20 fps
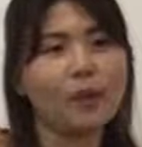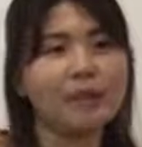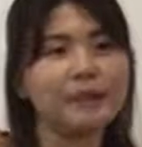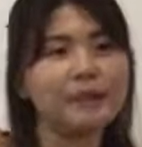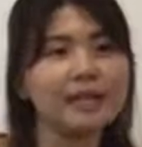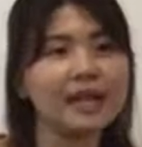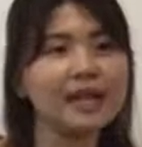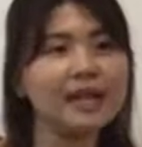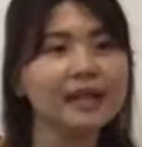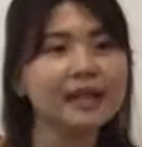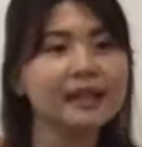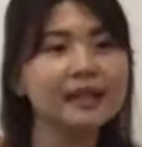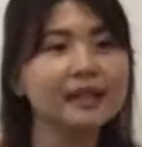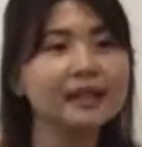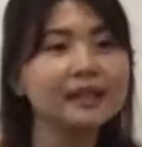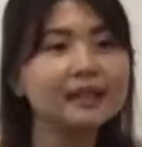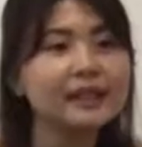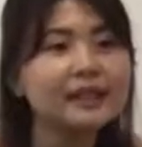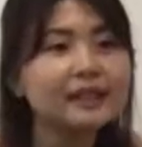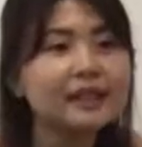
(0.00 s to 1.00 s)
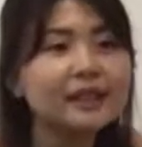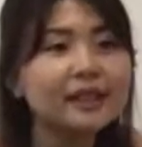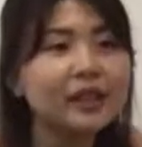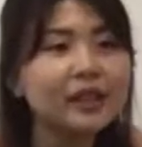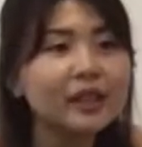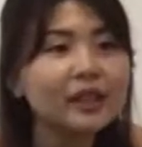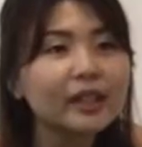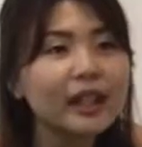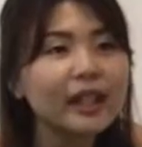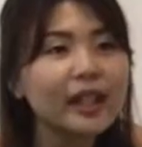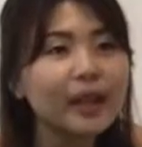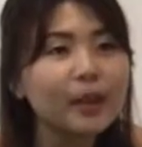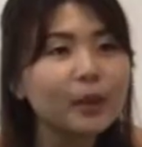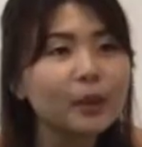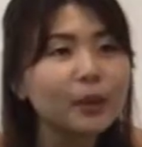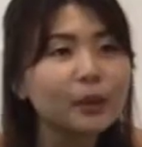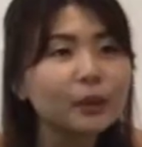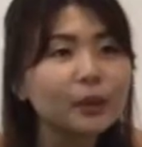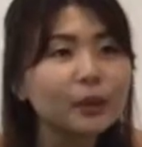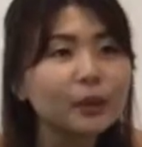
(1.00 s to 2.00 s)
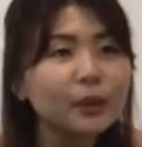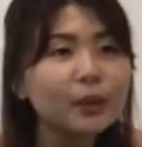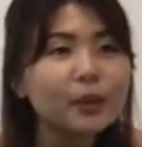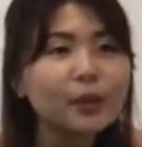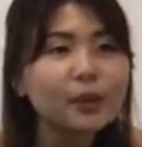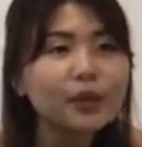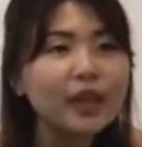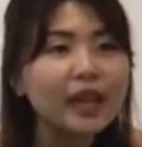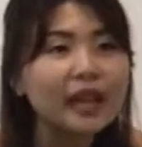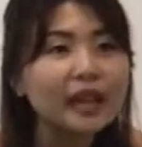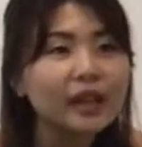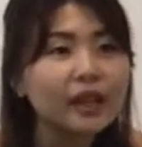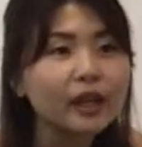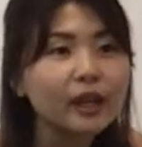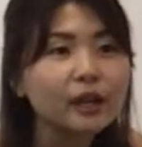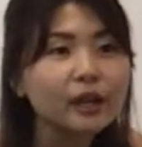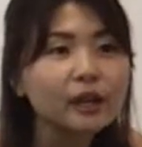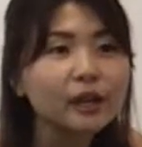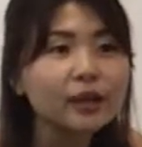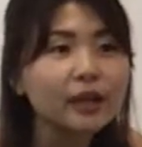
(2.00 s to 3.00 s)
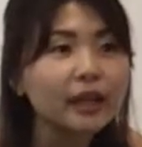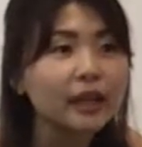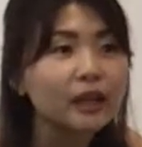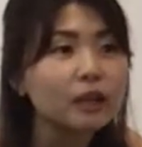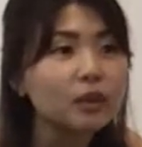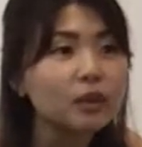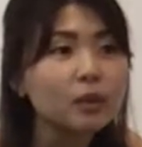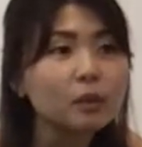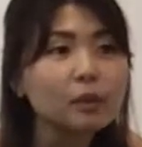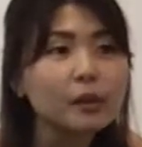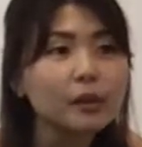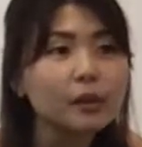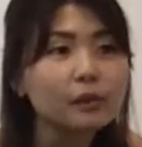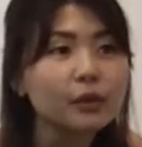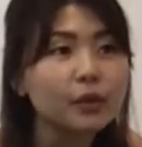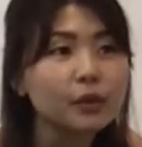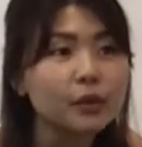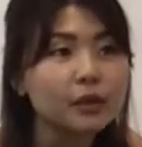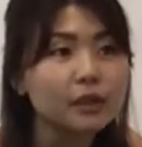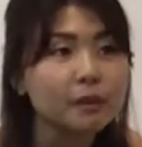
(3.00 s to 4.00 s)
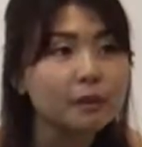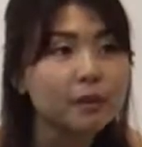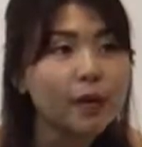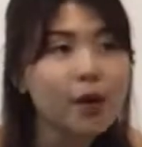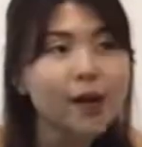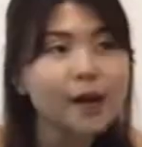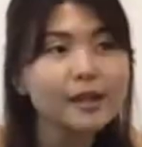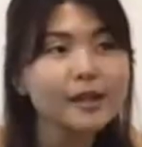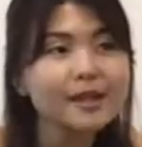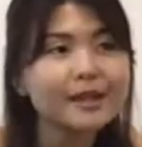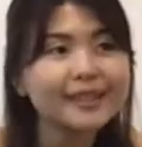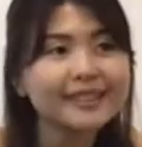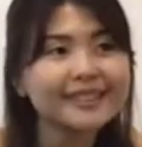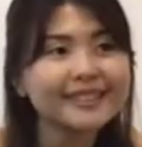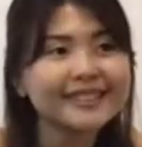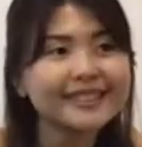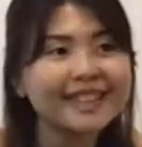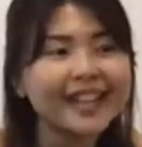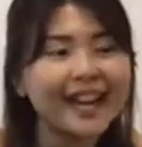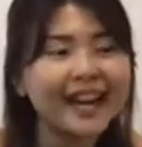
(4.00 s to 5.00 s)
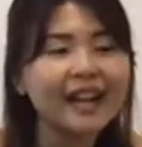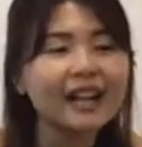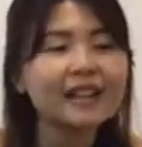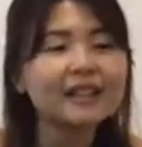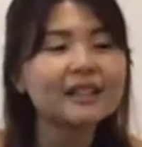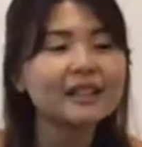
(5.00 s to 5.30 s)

website. Okay, we'll do. Thank you. Thank you so much for your support. Yeah.